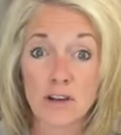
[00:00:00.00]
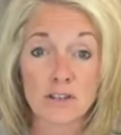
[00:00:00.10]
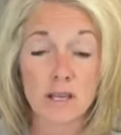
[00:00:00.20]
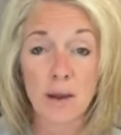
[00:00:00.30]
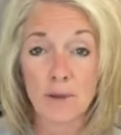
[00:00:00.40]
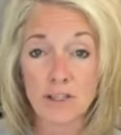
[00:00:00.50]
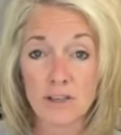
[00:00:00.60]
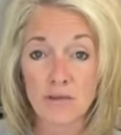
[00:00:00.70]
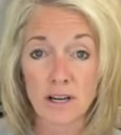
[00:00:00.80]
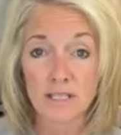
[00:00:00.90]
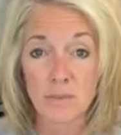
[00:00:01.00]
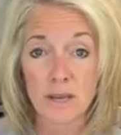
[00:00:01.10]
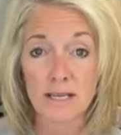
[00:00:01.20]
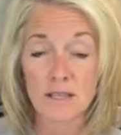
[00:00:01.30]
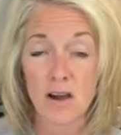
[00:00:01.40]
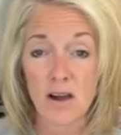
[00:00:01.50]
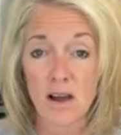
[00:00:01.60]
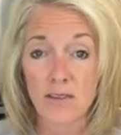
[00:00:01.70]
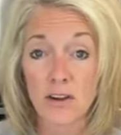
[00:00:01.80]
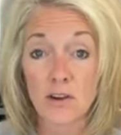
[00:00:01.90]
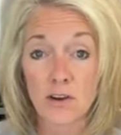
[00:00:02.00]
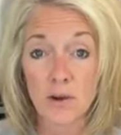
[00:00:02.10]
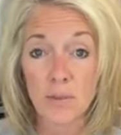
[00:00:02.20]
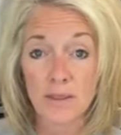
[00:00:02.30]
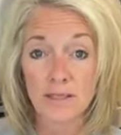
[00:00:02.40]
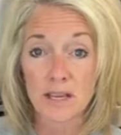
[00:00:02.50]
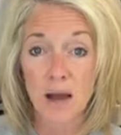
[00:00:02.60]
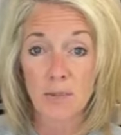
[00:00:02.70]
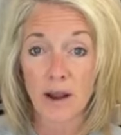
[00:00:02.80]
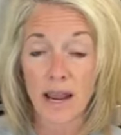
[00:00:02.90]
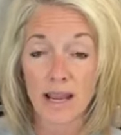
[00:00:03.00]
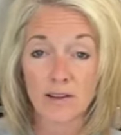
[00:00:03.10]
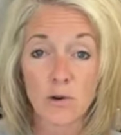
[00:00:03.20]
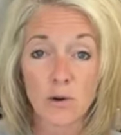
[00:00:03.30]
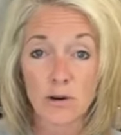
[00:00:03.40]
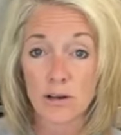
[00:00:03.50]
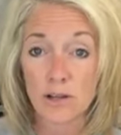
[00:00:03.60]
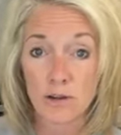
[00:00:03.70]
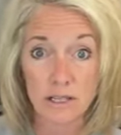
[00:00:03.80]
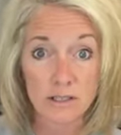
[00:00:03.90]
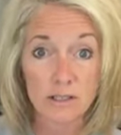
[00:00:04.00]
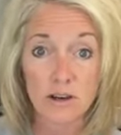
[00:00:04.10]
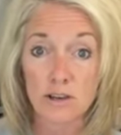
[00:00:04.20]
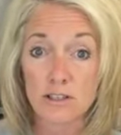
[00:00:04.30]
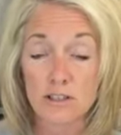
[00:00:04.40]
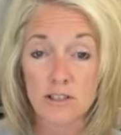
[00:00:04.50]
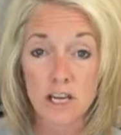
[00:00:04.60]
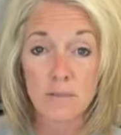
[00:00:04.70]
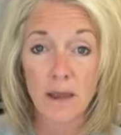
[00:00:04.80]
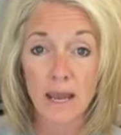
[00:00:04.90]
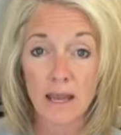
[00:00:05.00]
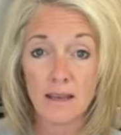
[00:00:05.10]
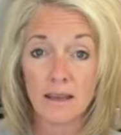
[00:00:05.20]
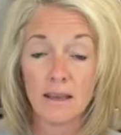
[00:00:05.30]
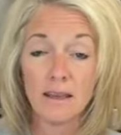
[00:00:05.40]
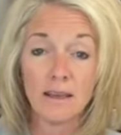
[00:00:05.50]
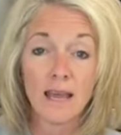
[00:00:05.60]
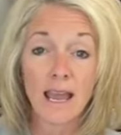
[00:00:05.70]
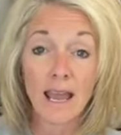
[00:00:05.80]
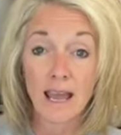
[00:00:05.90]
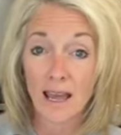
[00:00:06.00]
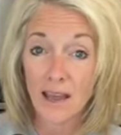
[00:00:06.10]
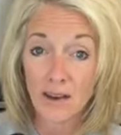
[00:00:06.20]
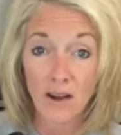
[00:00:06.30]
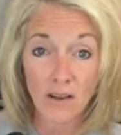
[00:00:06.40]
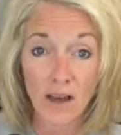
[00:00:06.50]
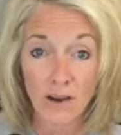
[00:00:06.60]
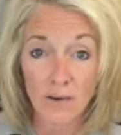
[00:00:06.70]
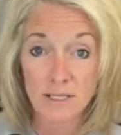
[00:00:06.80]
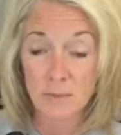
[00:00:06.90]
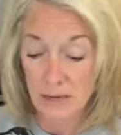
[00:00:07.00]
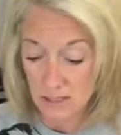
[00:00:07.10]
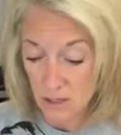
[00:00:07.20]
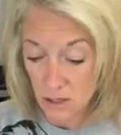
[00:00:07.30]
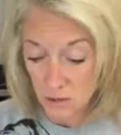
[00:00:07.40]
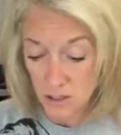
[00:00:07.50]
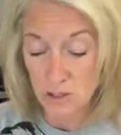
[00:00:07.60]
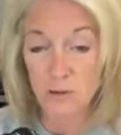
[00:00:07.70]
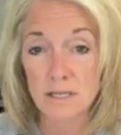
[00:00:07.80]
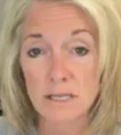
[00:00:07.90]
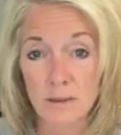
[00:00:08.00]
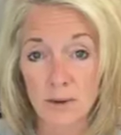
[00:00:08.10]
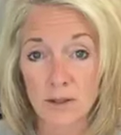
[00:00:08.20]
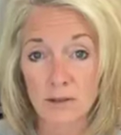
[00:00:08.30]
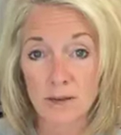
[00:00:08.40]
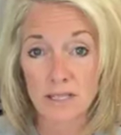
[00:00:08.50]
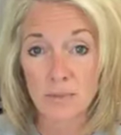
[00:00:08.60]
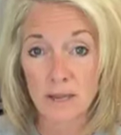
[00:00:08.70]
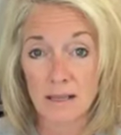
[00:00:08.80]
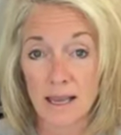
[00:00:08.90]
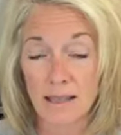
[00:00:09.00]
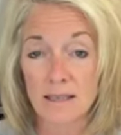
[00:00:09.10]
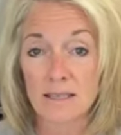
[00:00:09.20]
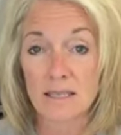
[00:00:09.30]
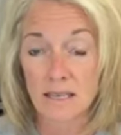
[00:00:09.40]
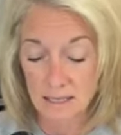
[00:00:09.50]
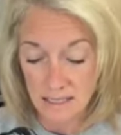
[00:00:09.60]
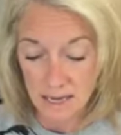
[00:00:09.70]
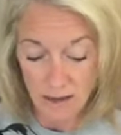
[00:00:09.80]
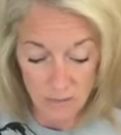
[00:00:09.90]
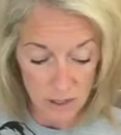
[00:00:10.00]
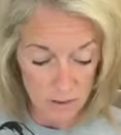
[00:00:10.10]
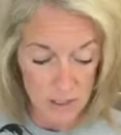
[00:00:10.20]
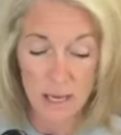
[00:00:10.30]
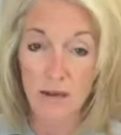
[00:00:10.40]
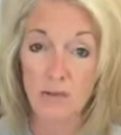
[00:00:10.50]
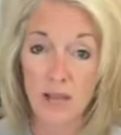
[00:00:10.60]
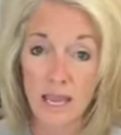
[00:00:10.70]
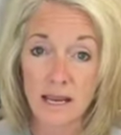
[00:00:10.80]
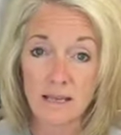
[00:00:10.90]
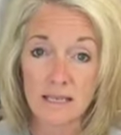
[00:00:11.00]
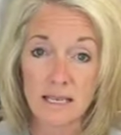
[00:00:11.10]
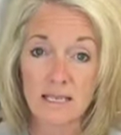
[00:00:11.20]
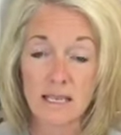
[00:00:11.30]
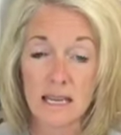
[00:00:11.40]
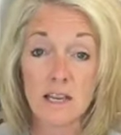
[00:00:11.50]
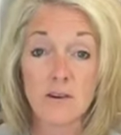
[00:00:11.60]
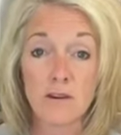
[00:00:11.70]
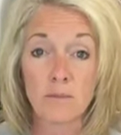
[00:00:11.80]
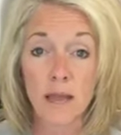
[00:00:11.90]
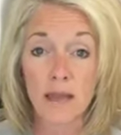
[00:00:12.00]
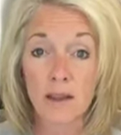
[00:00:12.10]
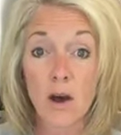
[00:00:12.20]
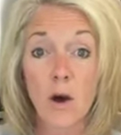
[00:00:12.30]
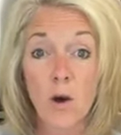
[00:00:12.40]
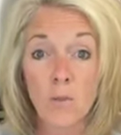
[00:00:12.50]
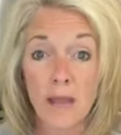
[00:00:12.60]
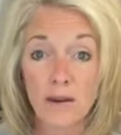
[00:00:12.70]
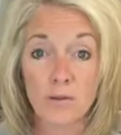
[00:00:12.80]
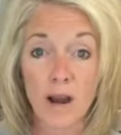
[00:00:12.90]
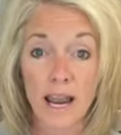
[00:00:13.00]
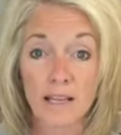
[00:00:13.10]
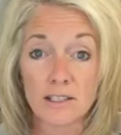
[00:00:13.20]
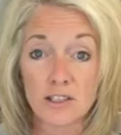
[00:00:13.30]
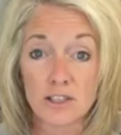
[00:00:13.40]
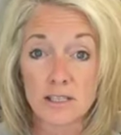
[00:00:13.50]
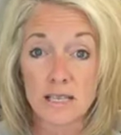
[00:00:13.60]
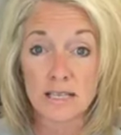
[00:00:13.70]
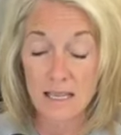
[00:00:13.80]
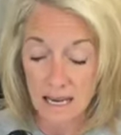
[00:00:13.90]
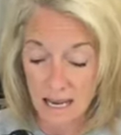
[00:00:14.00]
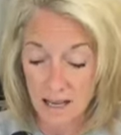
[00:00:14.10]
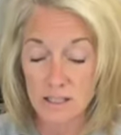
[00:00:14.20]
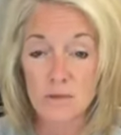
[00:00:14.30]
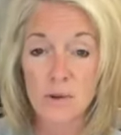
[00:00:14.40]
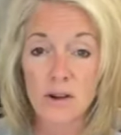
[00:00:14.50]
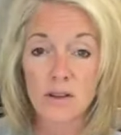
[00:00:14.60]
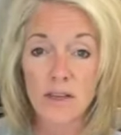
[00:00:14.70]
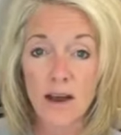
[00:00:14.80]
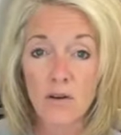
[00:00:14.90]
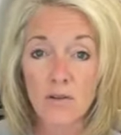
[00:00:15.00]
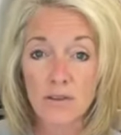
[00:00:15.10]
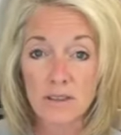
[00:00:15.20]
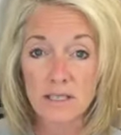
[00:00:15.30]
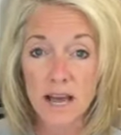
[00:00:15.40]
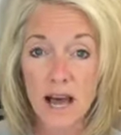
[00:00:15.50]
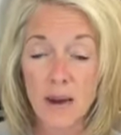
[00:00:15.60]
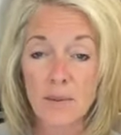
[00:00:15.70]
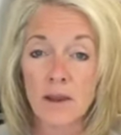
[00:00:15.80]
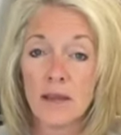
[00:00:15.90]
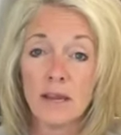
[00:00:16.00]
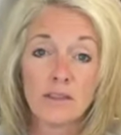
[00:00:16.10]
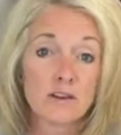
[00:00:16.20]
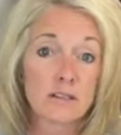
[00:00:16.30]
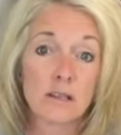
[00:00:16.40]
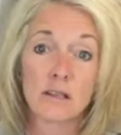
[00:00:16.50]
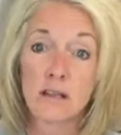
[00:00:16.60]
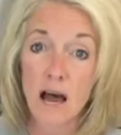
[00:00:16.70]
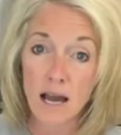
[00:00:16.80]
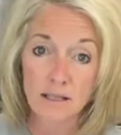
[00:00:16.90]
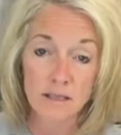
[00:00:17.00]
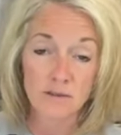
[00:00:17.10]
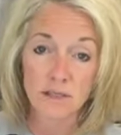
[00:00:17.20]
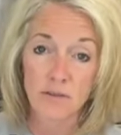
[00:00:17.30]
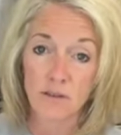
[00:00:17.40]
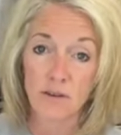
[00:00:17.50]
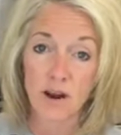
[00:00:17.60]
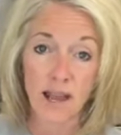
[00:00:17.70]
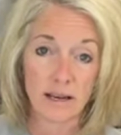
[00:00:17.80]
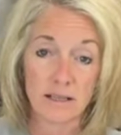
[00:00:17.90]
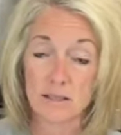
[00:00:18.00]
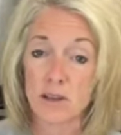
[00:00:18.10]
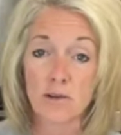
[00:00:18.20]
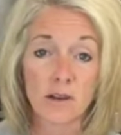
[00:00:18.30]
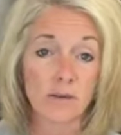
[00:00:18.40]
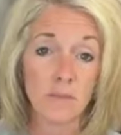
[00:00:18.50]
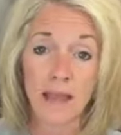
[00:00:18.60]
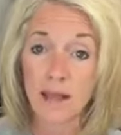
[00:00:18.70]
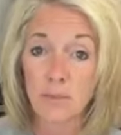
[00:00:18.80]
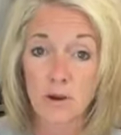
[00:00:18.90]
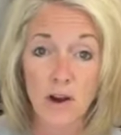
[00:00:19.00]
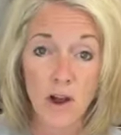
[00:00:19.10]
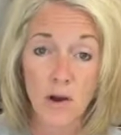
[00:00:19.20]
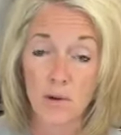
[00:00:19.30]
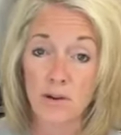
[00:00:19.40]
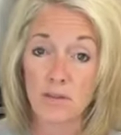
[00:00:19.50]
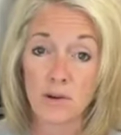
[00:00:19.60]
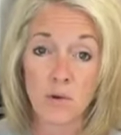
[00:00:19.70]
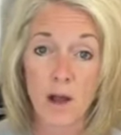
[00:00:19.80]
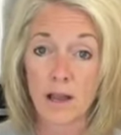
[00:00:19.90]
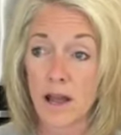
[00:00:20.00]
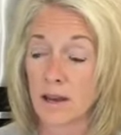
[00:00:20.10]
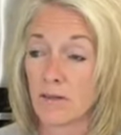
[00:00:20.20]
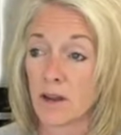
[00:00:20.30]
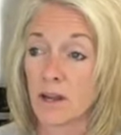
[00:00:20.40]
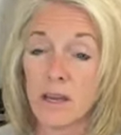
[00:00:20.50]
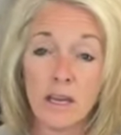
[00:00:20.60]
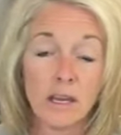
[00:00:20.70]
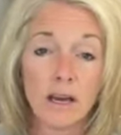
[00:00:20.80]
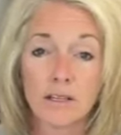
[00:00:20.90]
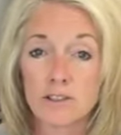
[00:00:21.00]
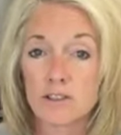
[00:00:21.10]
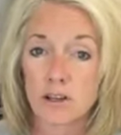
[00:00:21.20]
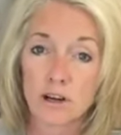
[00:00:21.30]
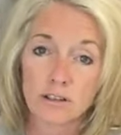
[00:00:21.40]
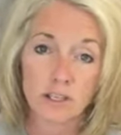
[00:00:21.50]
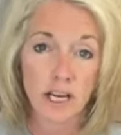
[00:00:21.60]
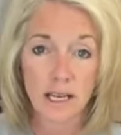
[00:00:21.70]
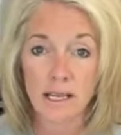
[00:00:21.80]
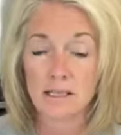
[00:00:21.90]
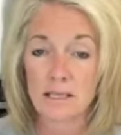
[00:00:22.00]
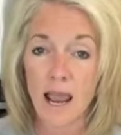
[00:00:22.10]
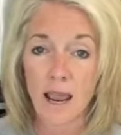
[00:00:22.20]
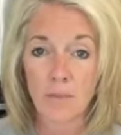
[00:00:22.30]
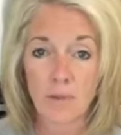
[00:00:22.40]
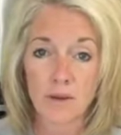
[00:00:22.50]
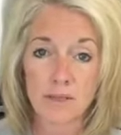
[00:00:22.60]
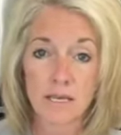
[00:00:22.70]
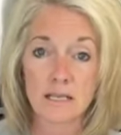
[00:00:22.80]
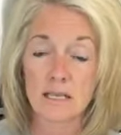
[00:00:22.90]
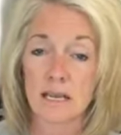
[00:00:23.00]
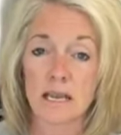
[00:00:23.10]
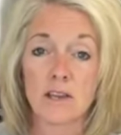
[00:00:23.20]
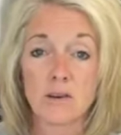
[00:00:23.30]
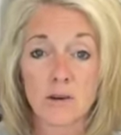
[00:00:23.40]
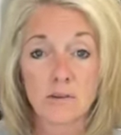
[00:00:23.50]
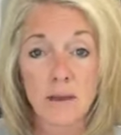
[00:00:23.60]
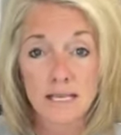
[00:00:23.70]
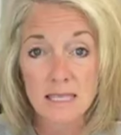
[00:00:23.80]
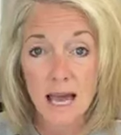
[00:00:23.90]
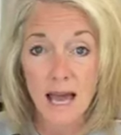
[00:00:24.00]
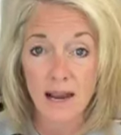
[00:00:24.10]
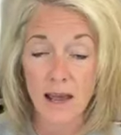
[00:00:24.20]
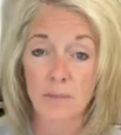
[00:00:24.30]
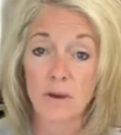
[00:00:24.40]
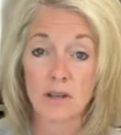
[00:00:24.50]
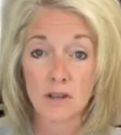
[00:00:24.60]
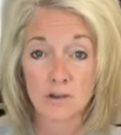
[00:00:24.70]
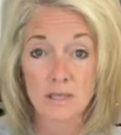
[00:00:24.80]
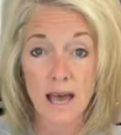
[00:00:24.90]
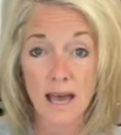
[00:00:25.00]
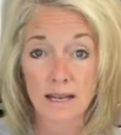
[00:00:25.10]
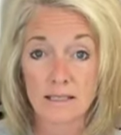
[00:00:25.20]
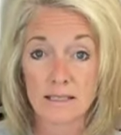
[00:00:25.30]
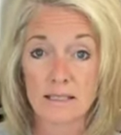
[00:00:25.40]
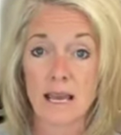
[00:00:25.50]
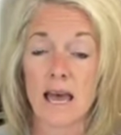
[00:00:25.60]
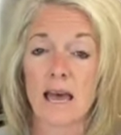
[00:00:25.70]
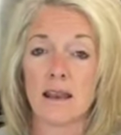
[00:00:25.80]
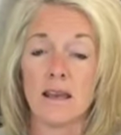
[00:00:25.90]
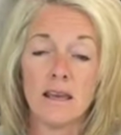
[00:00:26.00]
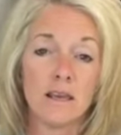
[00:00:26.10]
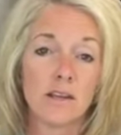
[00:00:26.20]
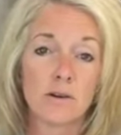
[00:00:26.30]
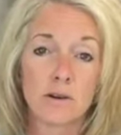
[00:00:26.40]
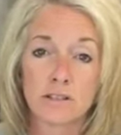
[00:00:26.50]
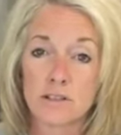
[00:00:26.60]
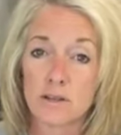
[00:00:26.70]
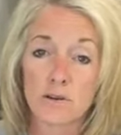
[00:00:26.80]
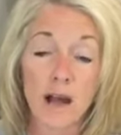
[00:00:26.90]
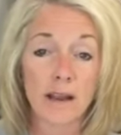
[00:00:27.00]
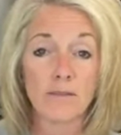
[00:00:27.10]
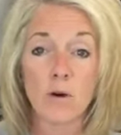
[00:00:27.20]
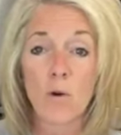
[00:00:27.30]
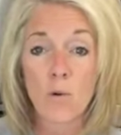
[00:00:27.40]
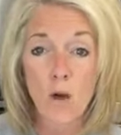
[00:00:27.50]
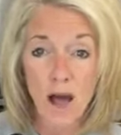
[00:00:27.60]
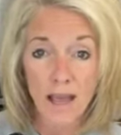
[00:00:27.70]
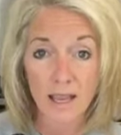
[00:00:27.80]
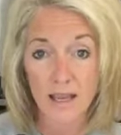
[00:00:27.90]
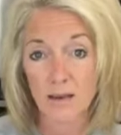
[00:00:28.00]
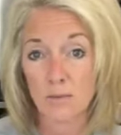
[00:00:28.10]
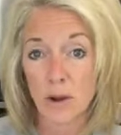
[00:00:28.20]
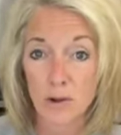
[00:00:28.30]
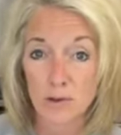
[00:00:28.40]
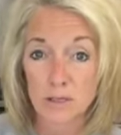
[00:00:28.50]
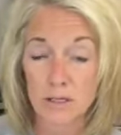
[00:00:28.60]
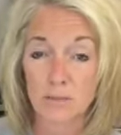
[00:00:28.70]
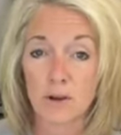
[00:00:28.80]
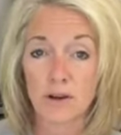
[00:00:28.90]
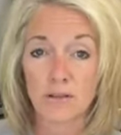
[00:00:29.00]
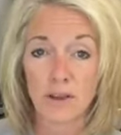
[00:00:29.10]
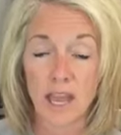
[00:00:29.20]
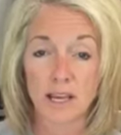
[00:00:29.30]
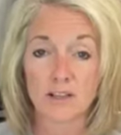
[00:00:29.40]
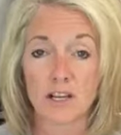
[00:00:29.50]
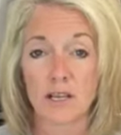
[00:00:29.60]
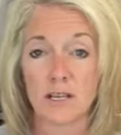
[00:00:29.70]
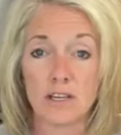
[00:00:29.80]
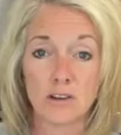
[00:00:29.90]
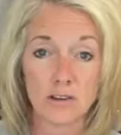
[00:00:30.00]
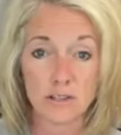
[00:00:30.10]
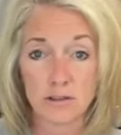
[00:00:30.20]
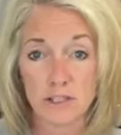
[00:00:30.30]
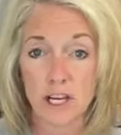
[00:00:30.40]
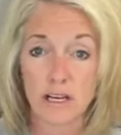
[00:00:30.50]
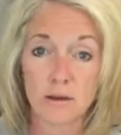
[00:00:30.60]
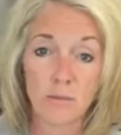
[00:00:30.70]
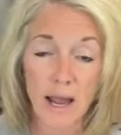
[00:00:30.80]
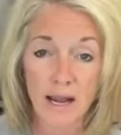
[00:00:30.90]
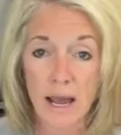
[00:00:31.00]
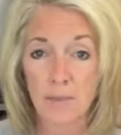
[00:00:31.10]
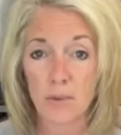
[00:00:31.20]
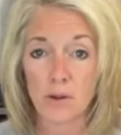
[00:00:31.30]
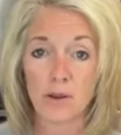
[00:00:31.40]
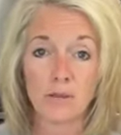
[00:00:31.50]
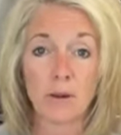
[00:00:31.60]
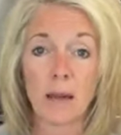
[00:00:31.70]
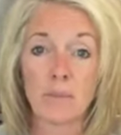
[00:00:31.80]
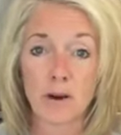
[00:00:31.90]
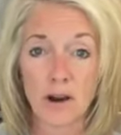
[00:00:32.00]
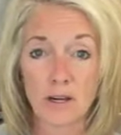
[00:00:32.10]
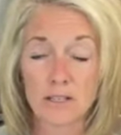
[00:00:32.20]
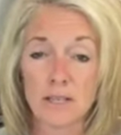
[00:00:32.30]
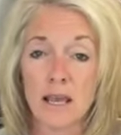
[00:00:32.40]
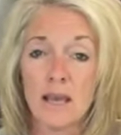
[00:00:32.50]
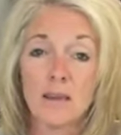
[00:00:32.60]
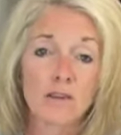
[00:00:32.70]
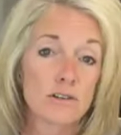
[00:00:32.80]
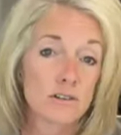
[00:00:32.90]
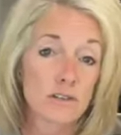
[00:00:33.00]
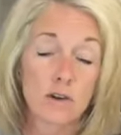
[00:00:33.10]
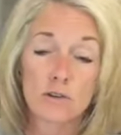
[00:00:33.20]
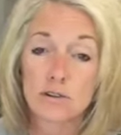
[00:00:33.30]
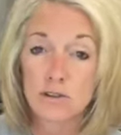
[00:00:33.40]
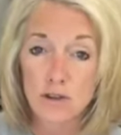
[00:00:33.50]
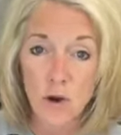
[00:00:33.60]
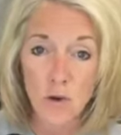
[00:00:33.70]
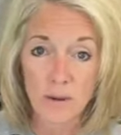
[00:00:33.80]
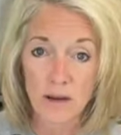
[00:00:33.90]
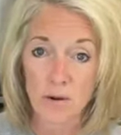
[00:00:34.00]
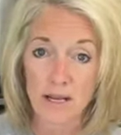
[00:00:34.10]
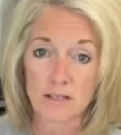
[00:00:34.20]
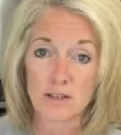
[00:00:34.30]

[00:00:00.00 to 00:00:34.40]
There's a bunch of recipes on the group in the top right hand corner. You can search sheet pan, and a lot of recipes. You could do a similar recipe like this, and instead of using a fajita seasoning, you can make a homemade ranch seasoning and sprinkle that over the top. There's lots of different varieties. You could make up your own if you want kind of a jerk chicken type seasoning. You can mix that up and use that instead. You could do kind of a Hawaiian post purification, and you could do chicken and pineapple and peppers. There's so many